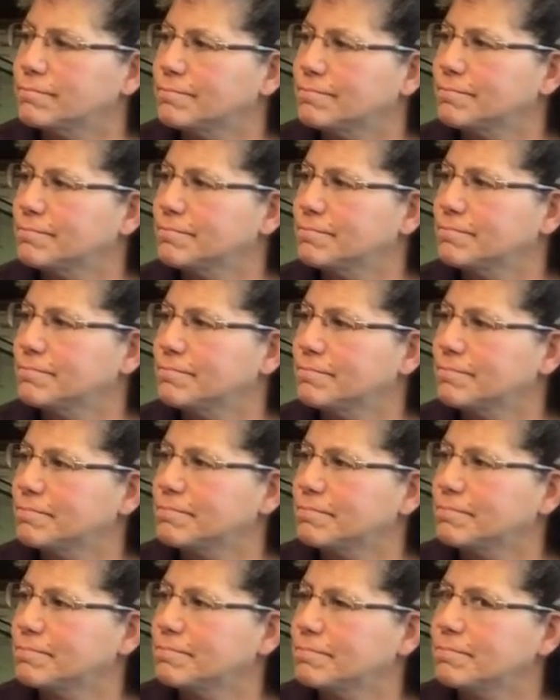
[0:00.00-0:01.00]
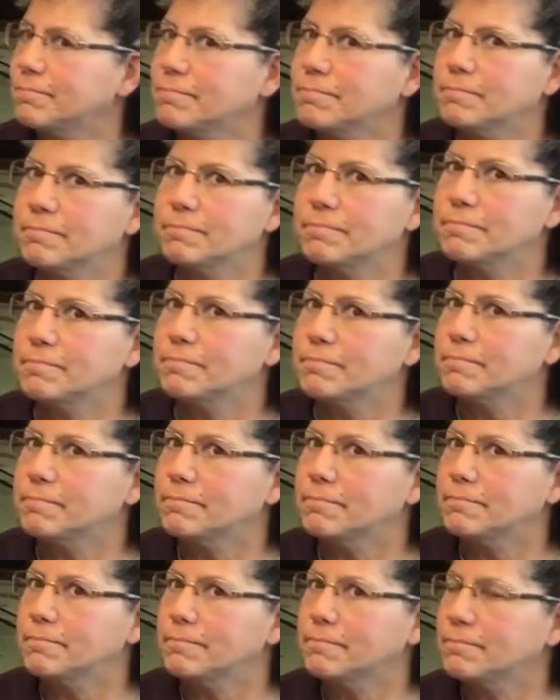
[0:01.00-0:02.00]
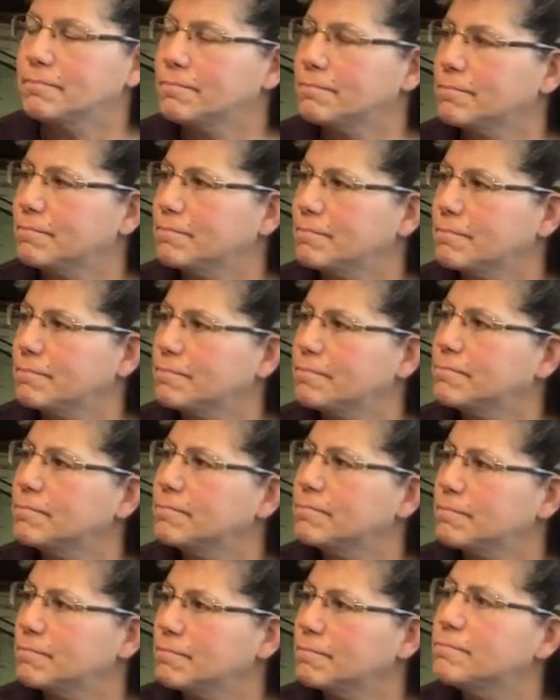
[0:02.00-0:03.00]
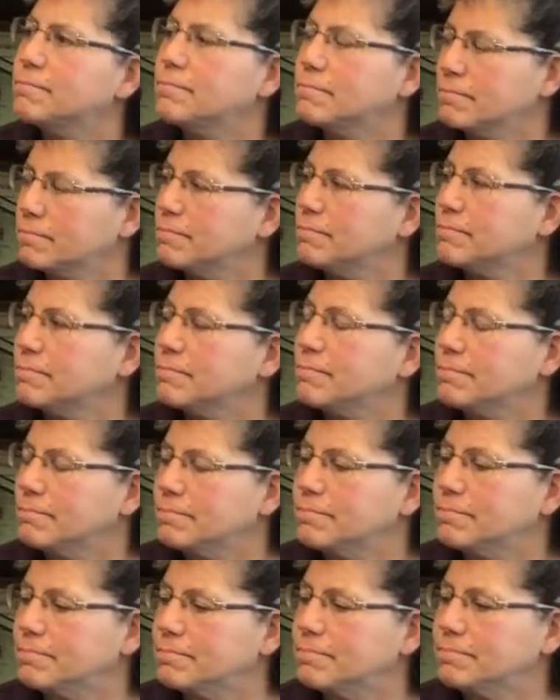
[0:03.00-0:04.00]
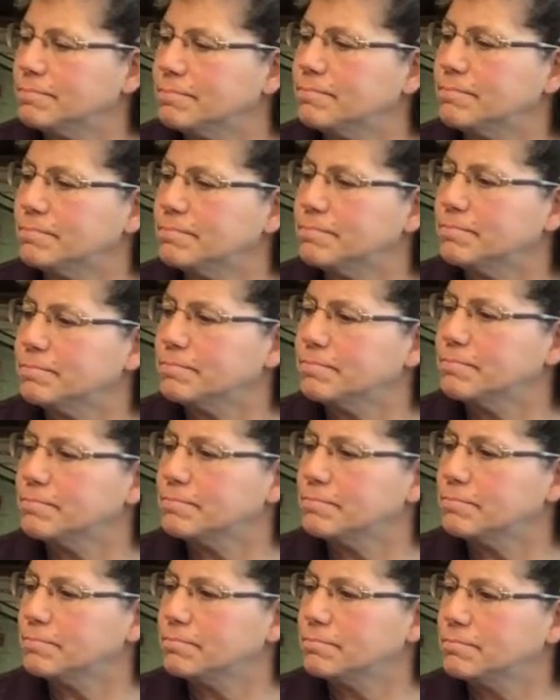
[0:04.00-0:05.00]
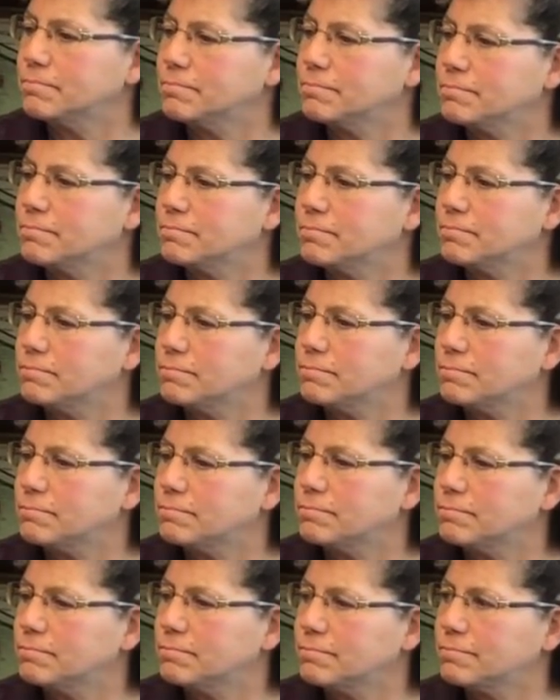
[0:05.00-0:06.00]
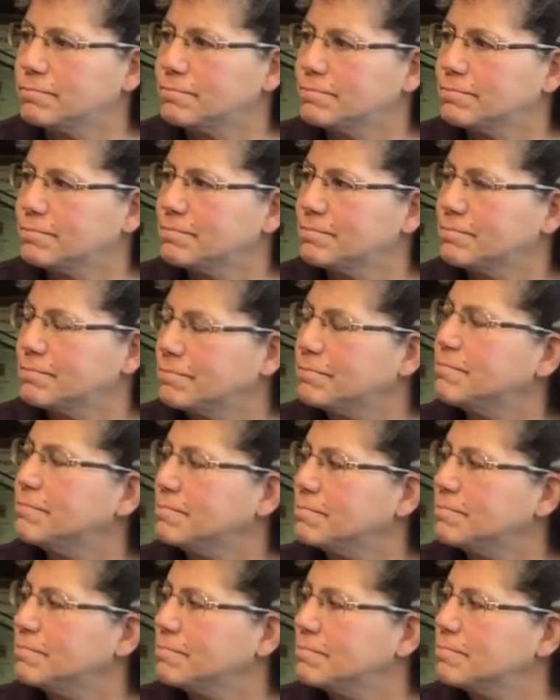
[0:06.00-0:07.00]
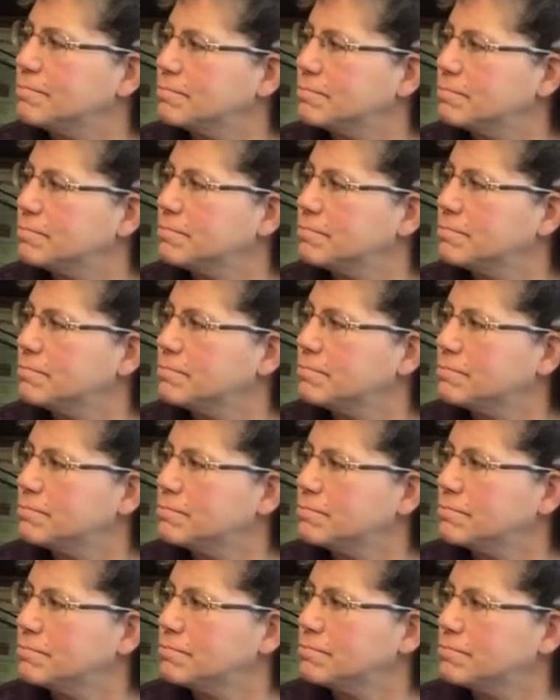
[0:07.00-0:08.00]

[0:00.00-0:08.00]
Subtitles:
No words are spoken by the person on screen.